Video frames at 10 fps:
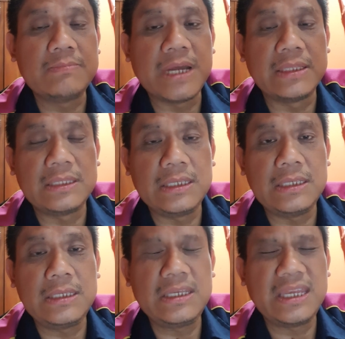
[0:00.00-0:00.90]

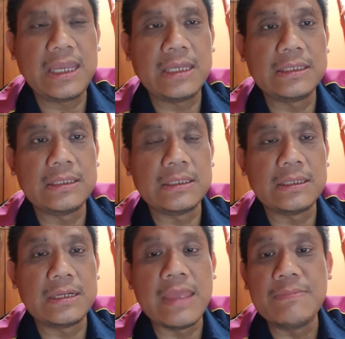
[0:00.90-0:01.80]
Party
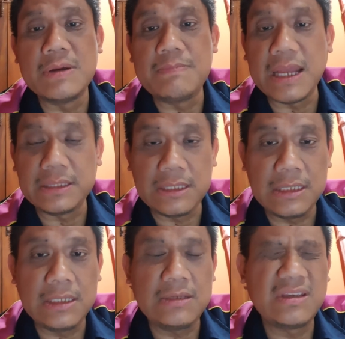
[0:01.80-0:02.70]
and Labour
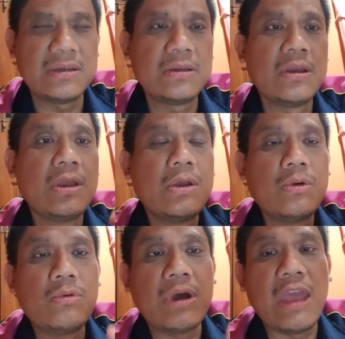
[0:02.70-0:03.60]
Party,
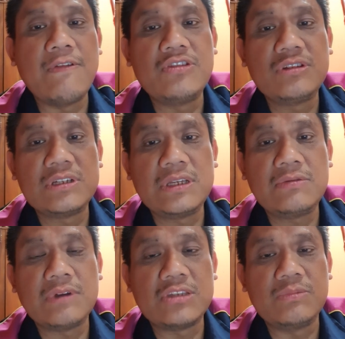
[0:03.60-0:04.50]
who eventually
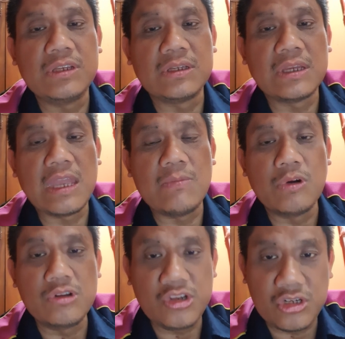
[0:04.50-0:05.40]
was being
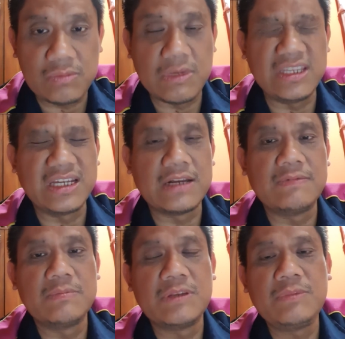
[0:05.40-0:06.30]
abolished by the
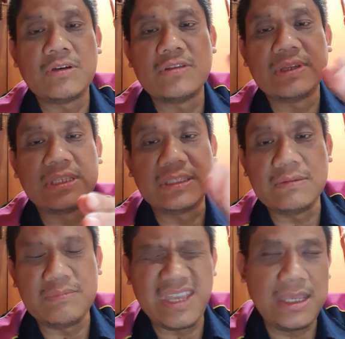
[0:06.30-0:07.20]
government because of
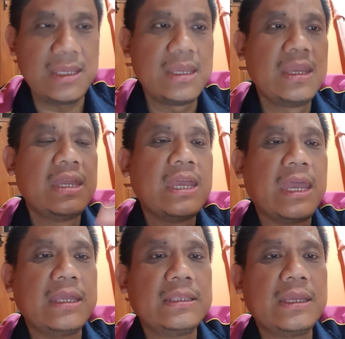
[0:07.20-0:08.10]
13 May.
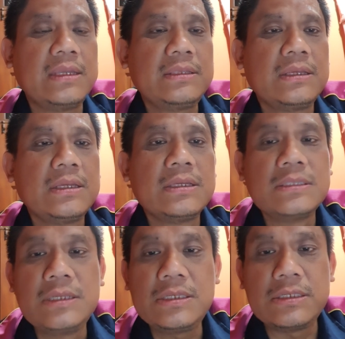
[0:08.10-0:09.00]
And then
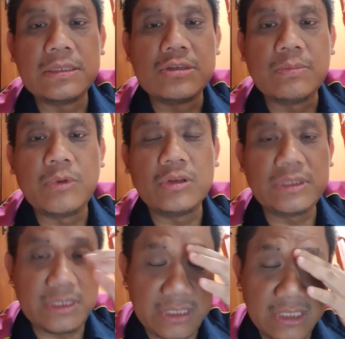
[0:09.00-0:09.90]
these
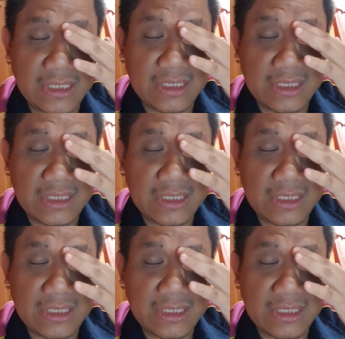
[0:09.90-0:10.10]
supporters